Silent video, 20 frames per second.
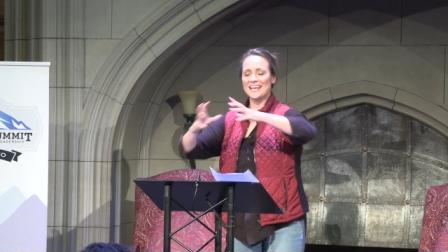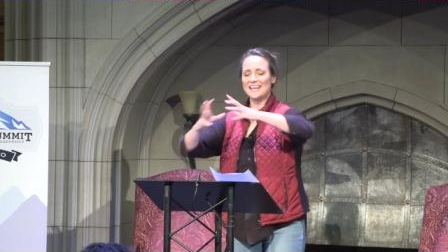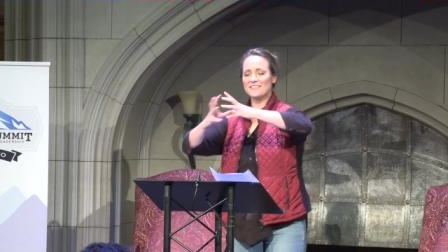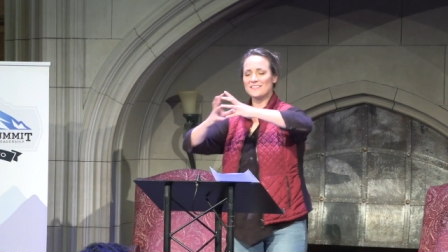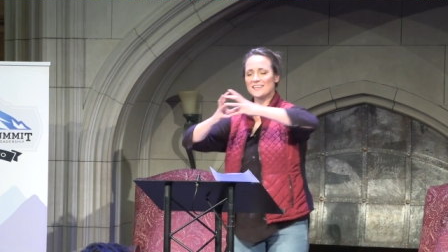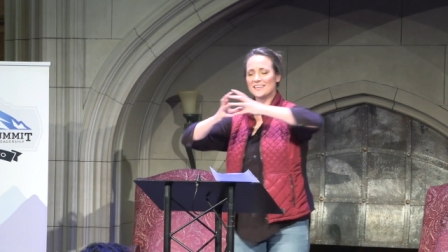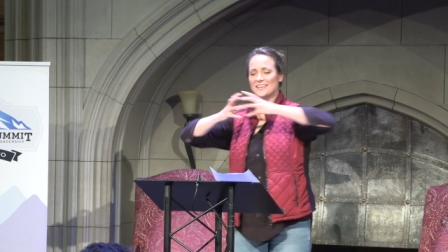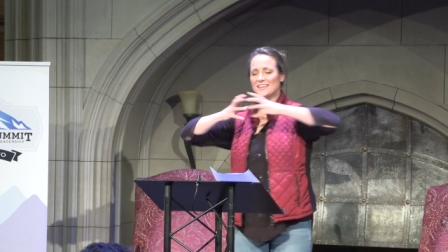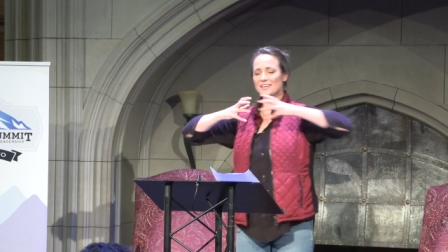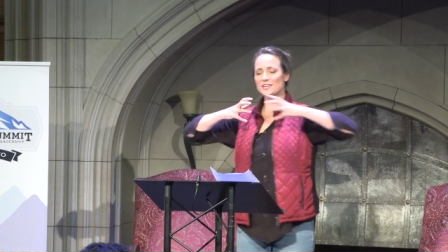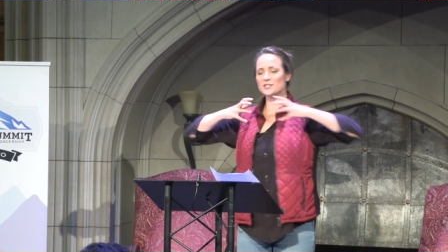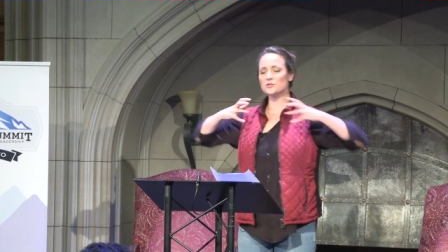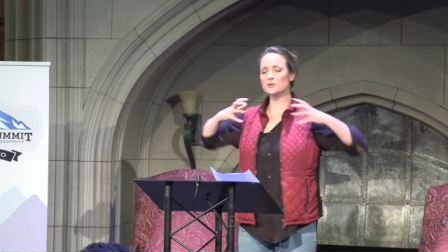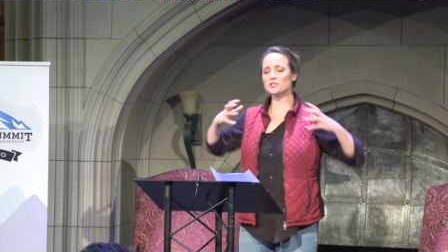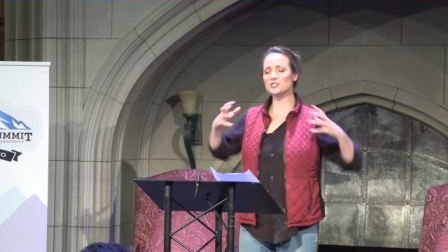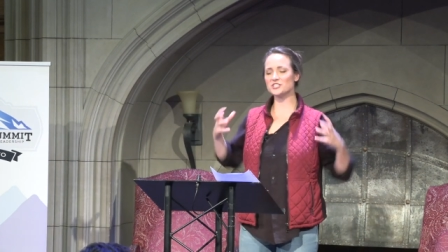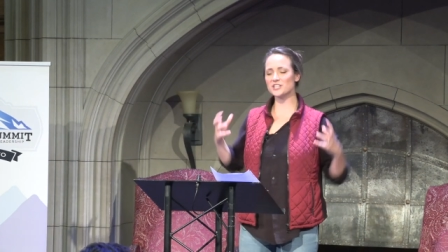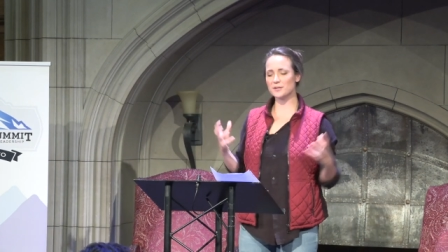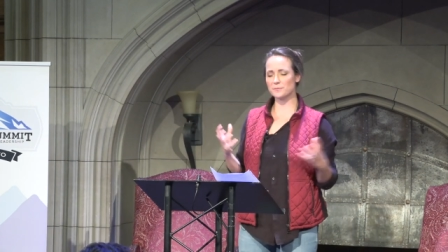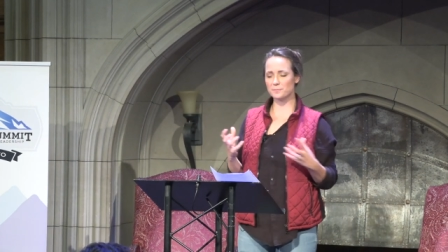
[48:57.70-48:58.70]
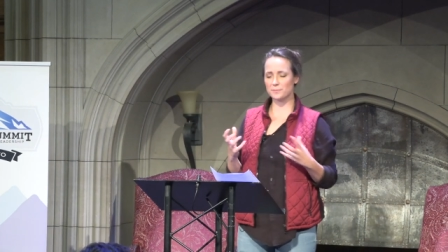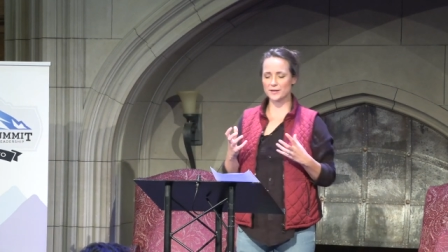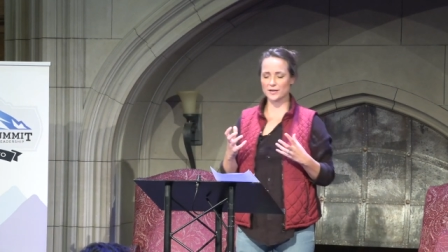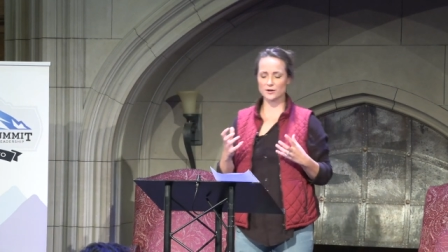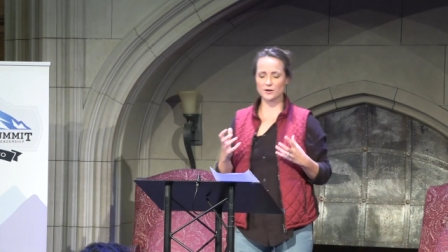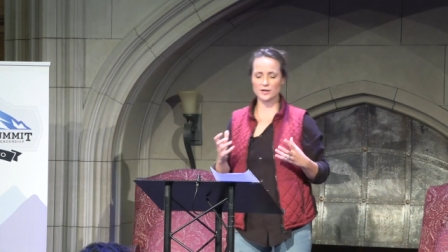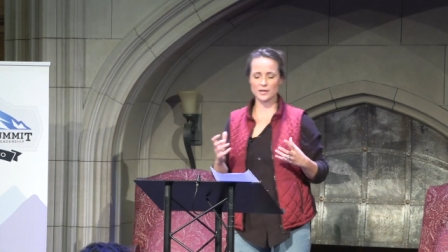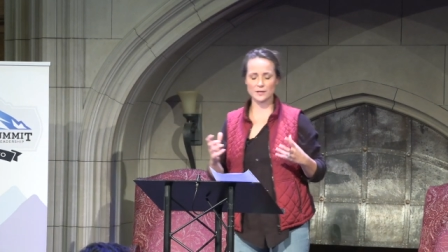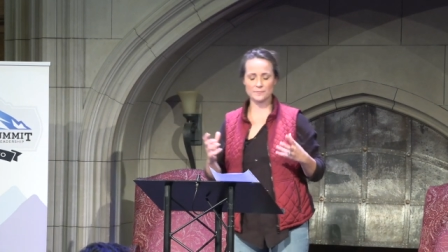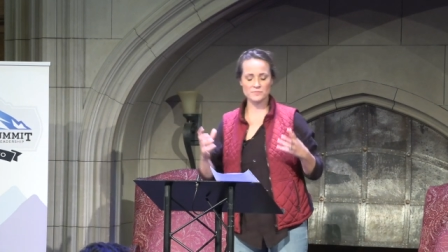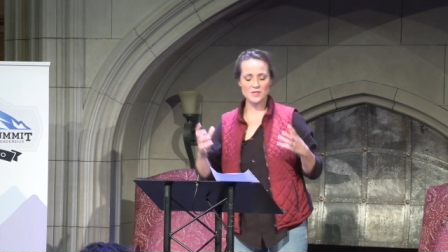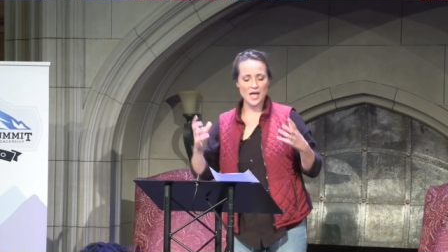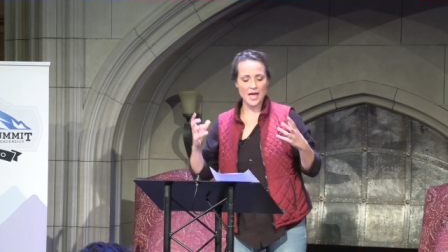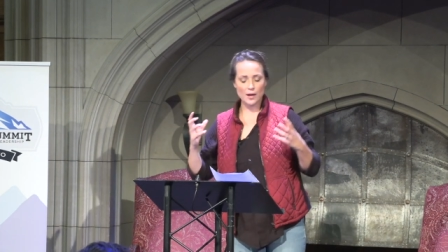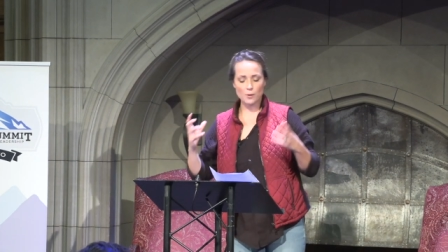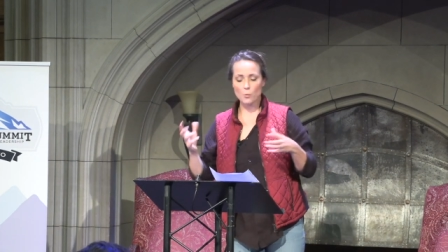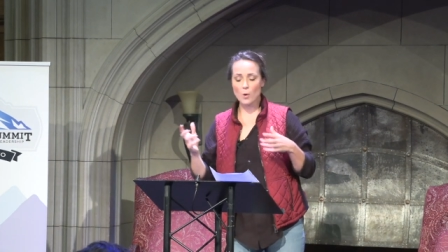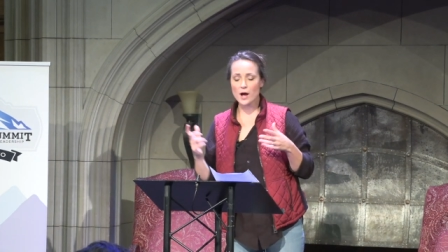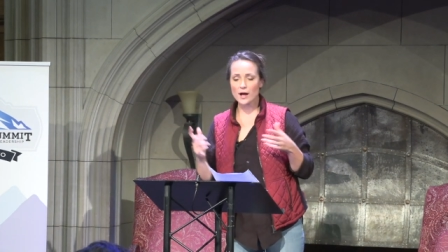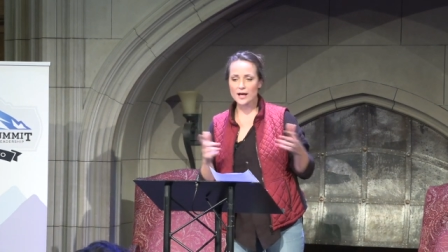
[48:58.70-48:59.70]
in the Kiddushin period.
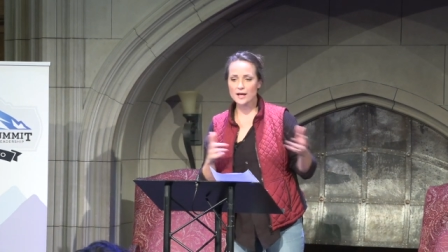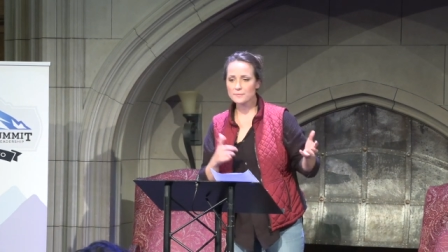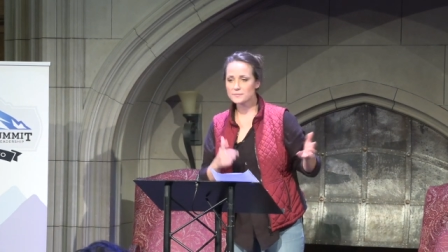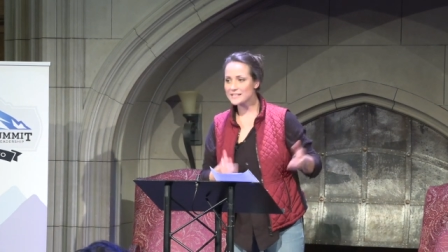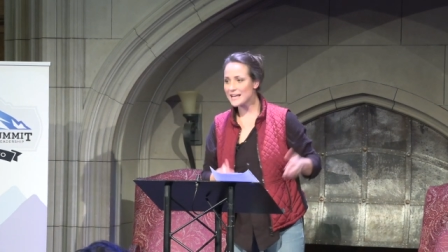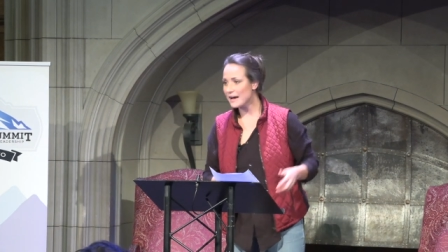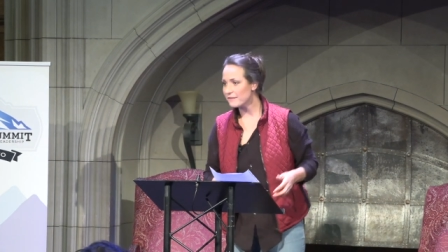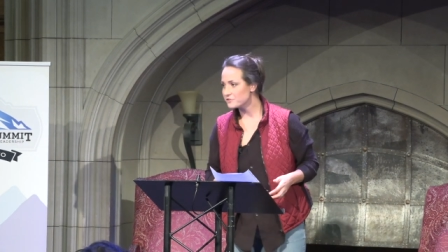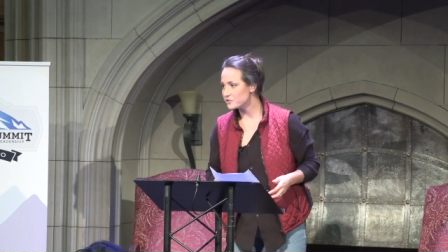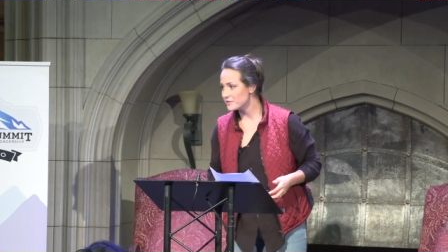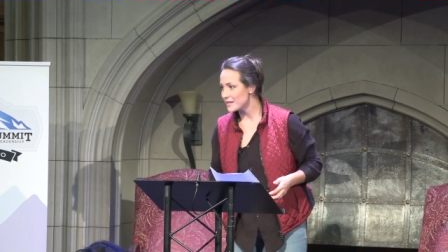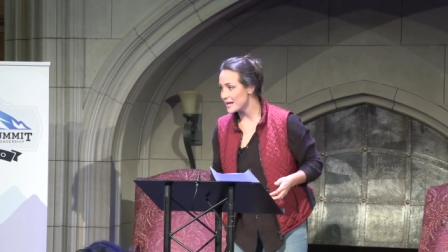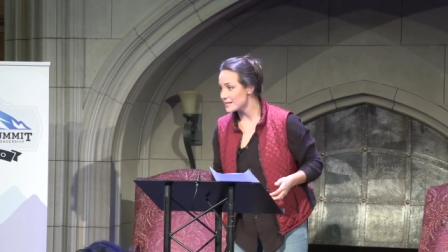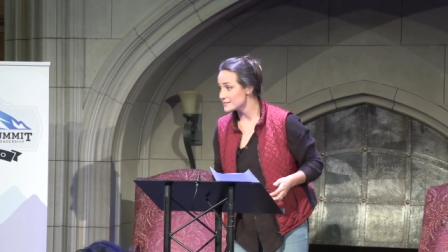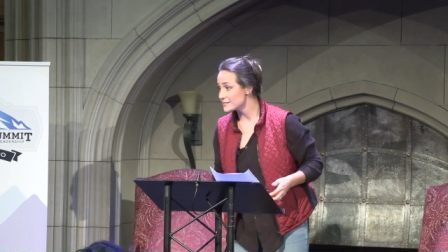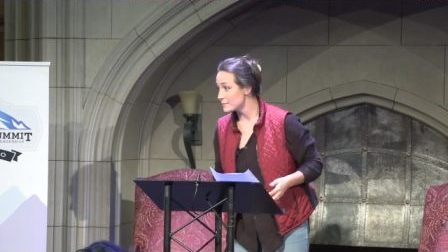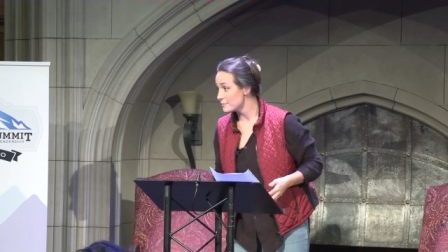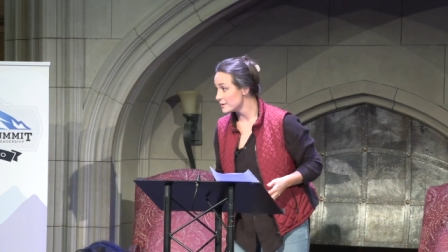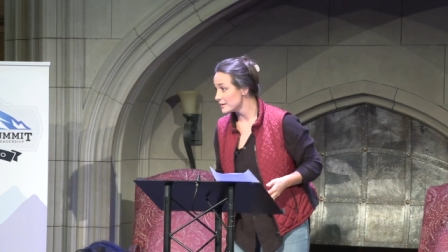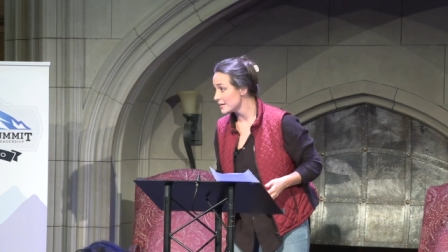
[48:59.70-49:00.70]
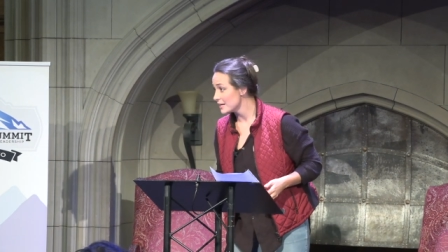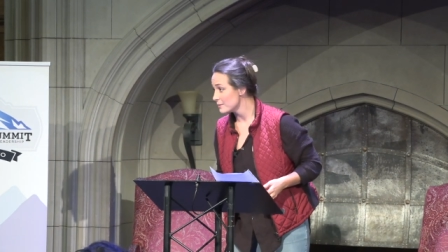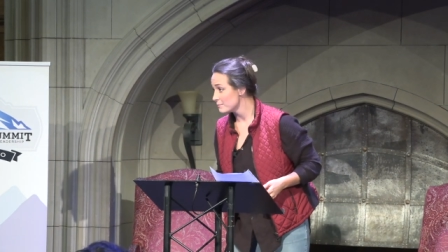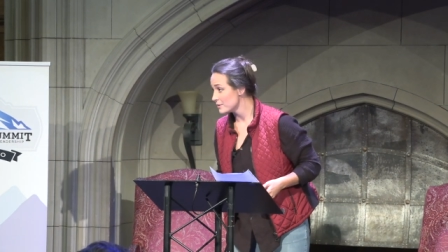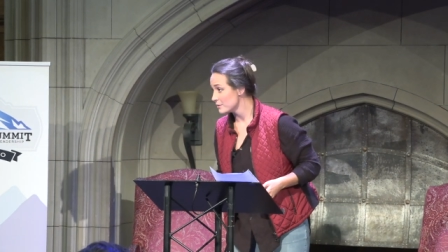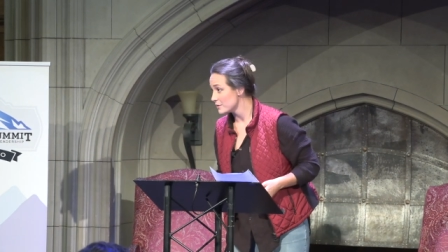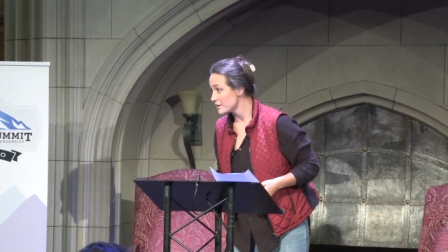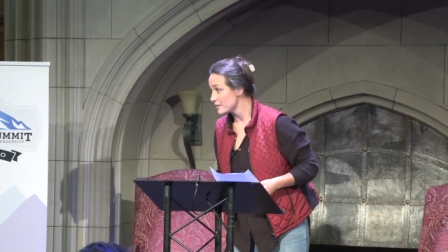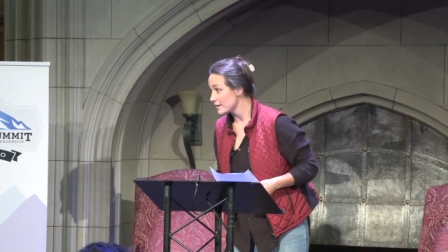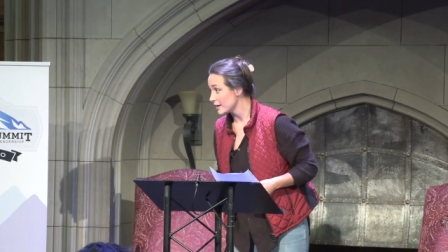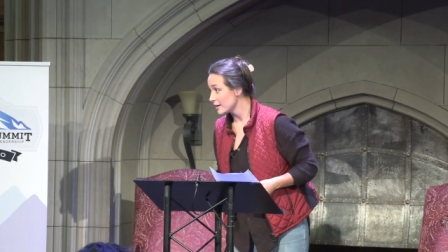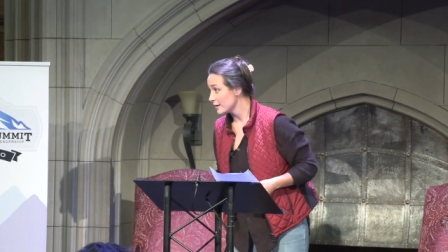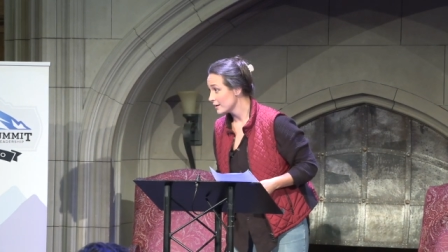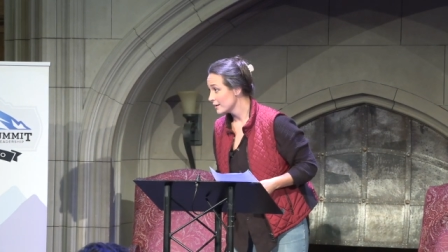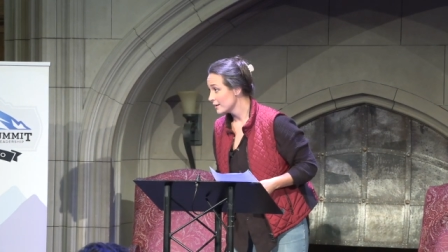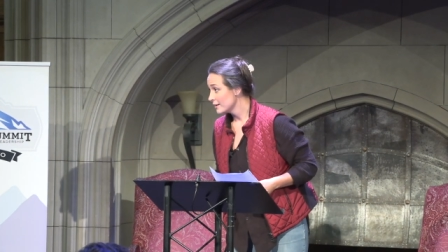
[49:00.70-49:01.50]
And what comes after that? Somebody hit me with it.